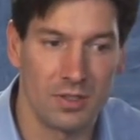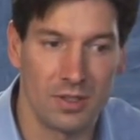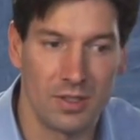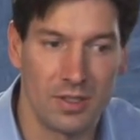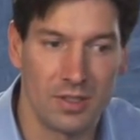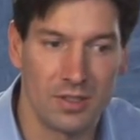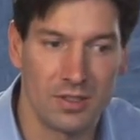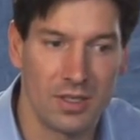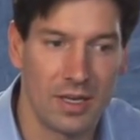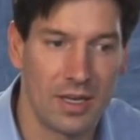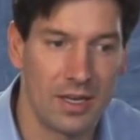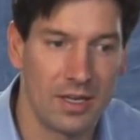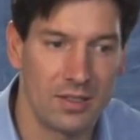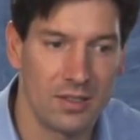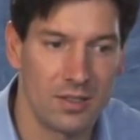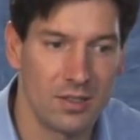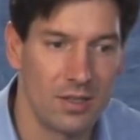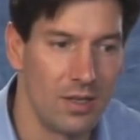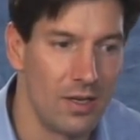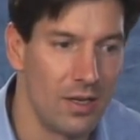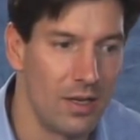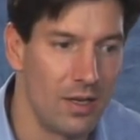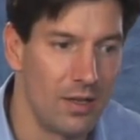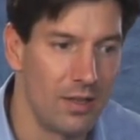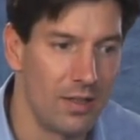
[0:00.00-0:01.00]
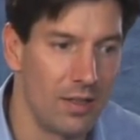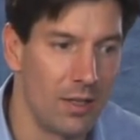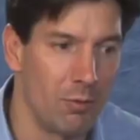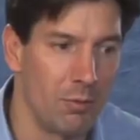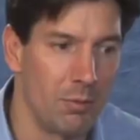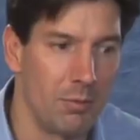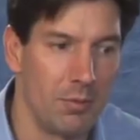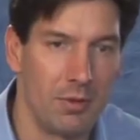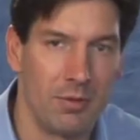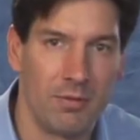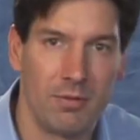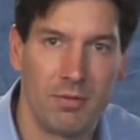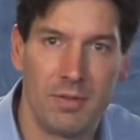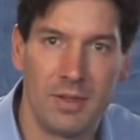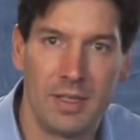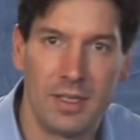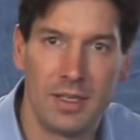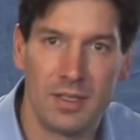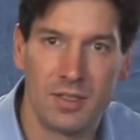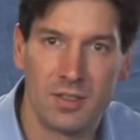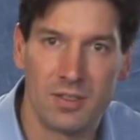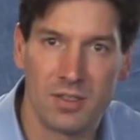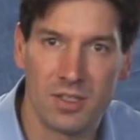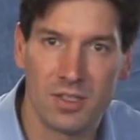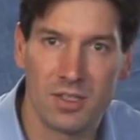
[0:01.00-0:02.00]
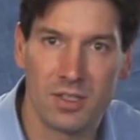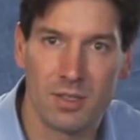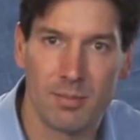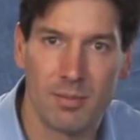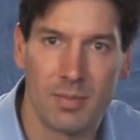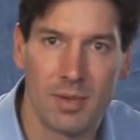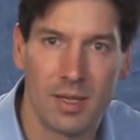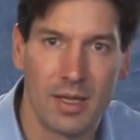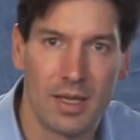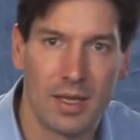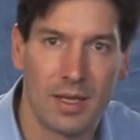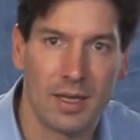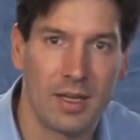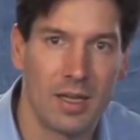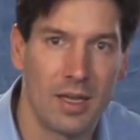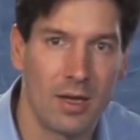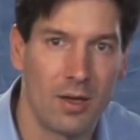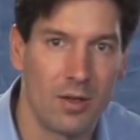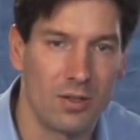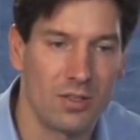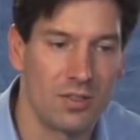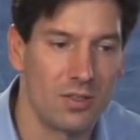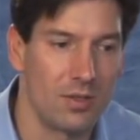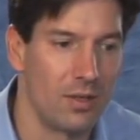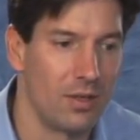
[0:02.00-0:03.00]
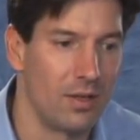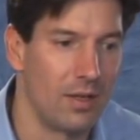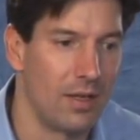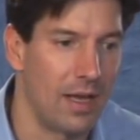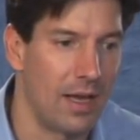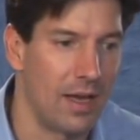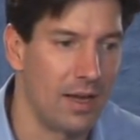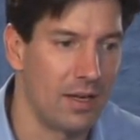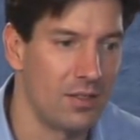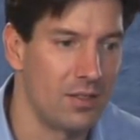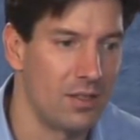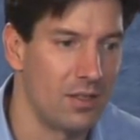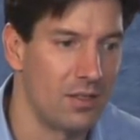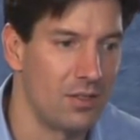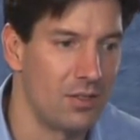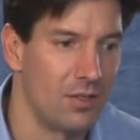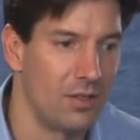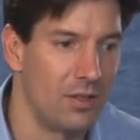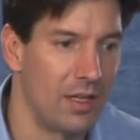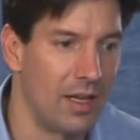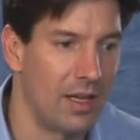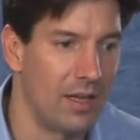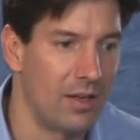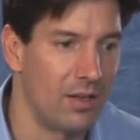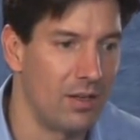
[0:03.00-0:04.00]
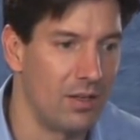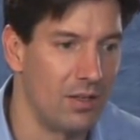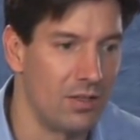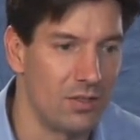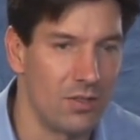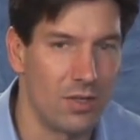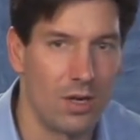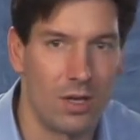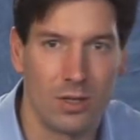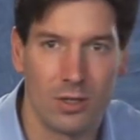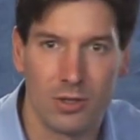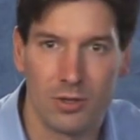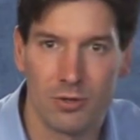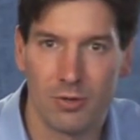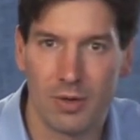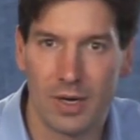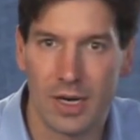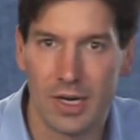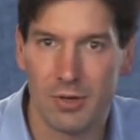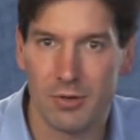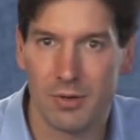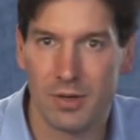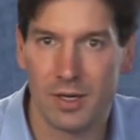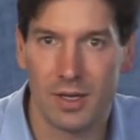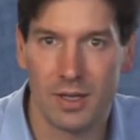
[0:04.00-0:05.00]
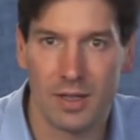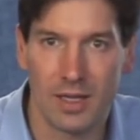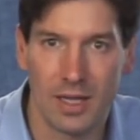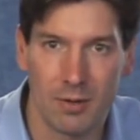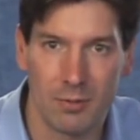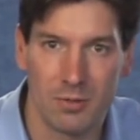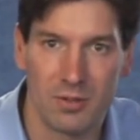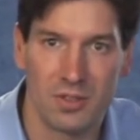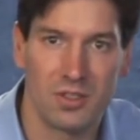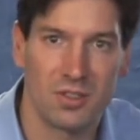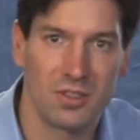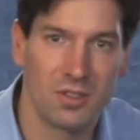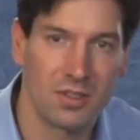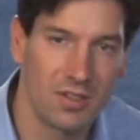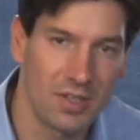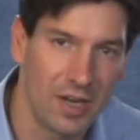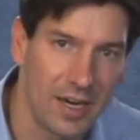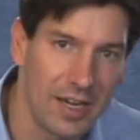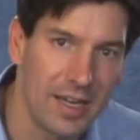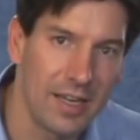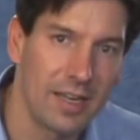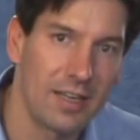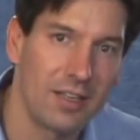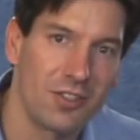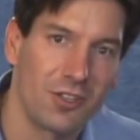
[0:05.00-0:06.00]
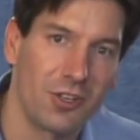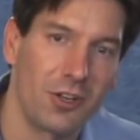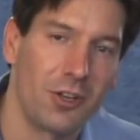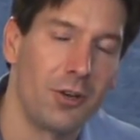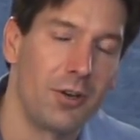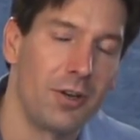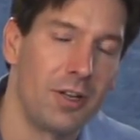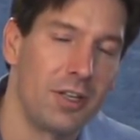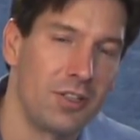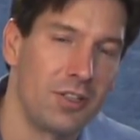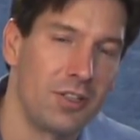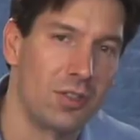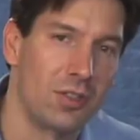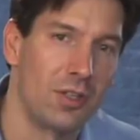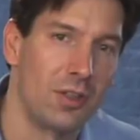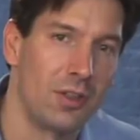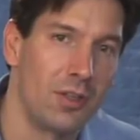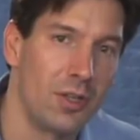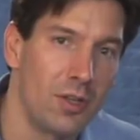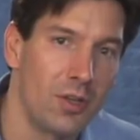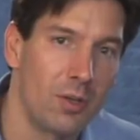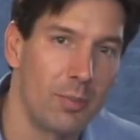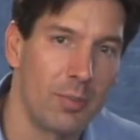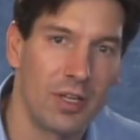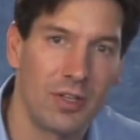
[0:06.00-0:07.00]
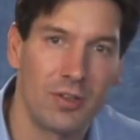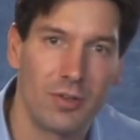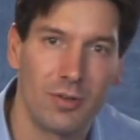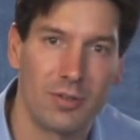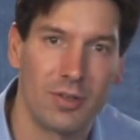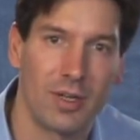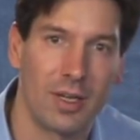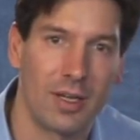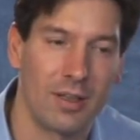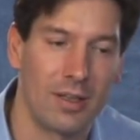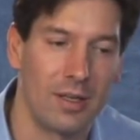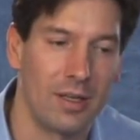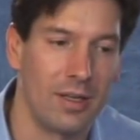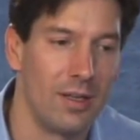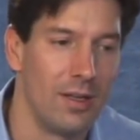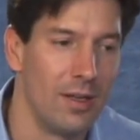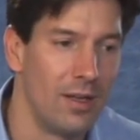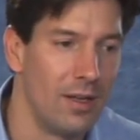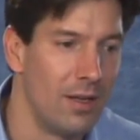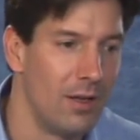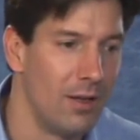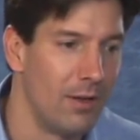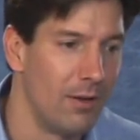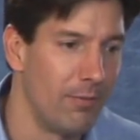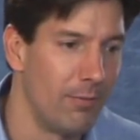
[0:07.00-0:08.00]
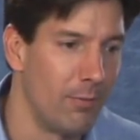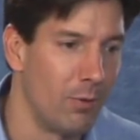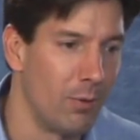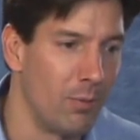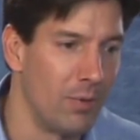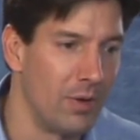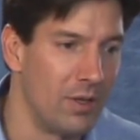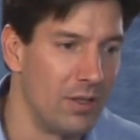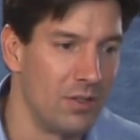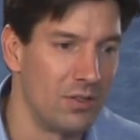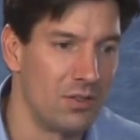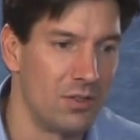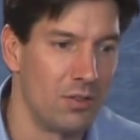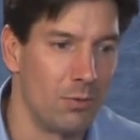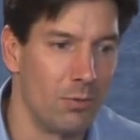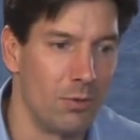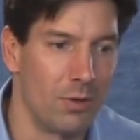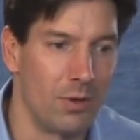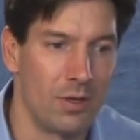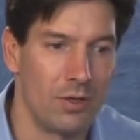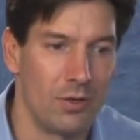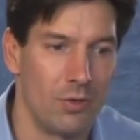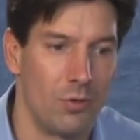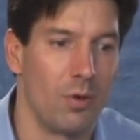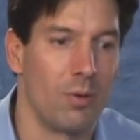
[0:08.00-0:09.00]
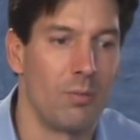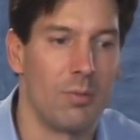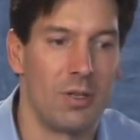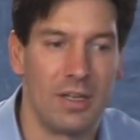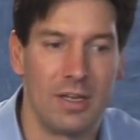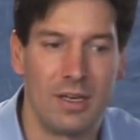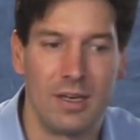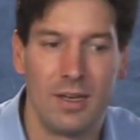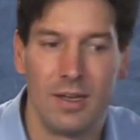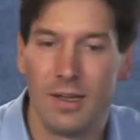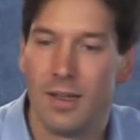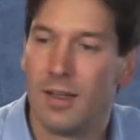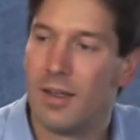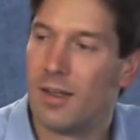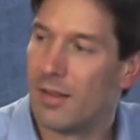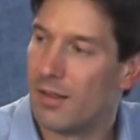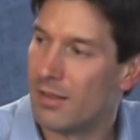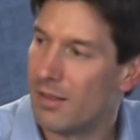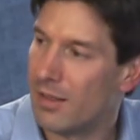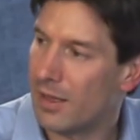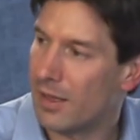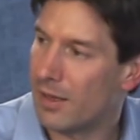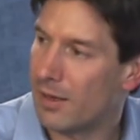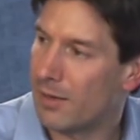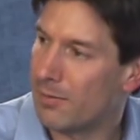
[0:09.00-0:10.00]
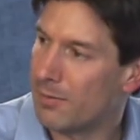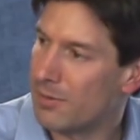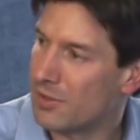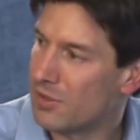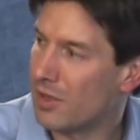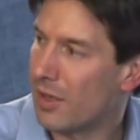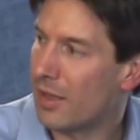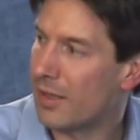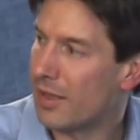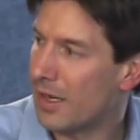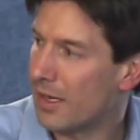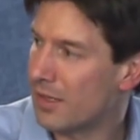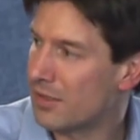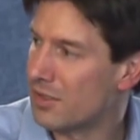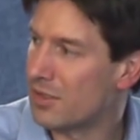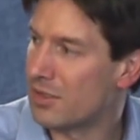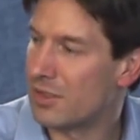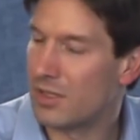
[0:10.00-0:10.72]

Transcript: In this case, they removed the system accounts access to that installer directory, and that was tightening security a little bit too tightly for Windows to work normally. They saw the access